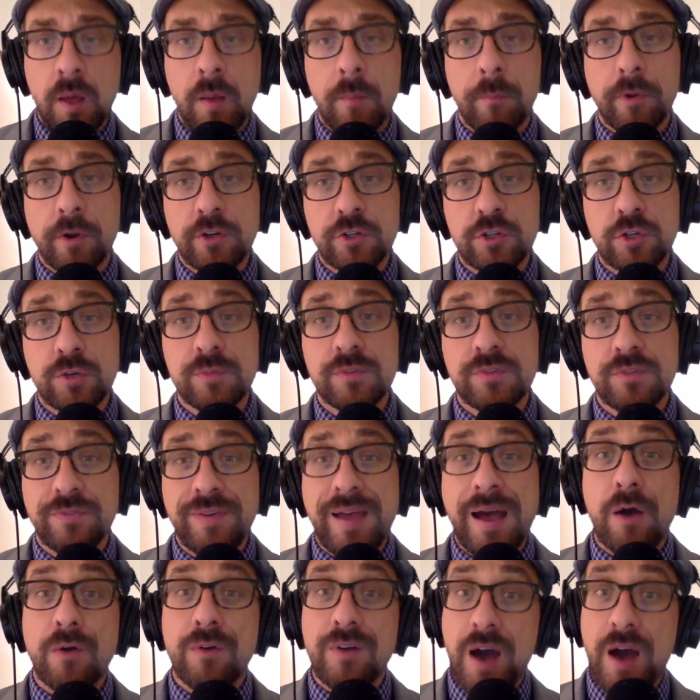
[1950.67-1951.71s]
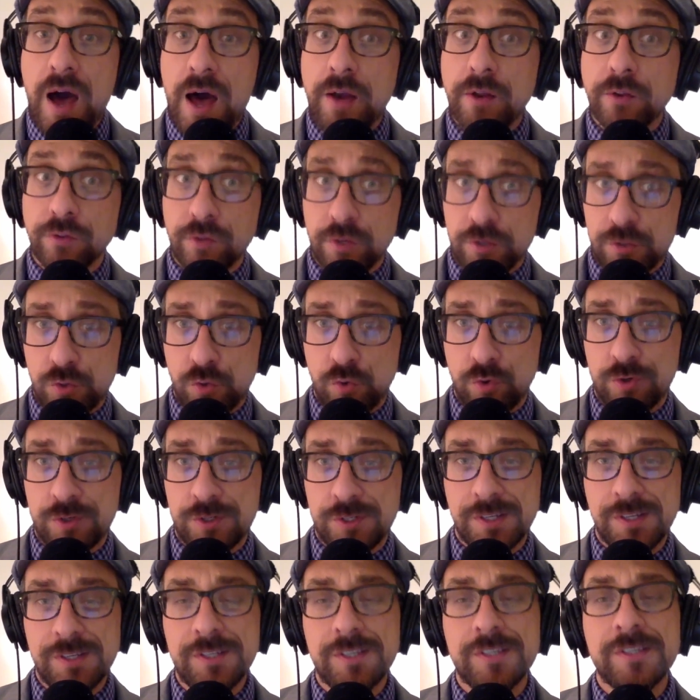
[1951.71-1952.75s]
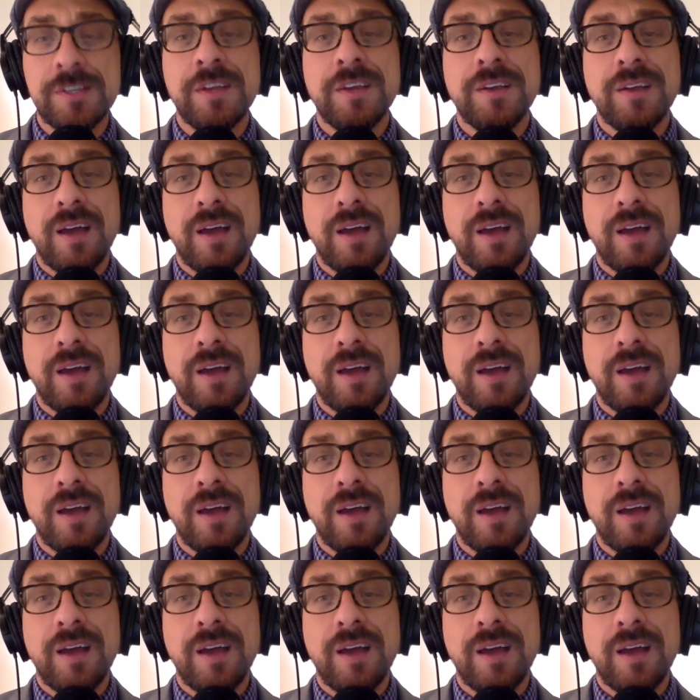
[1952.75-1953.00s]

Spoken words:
but in terms of how coddled this horse is.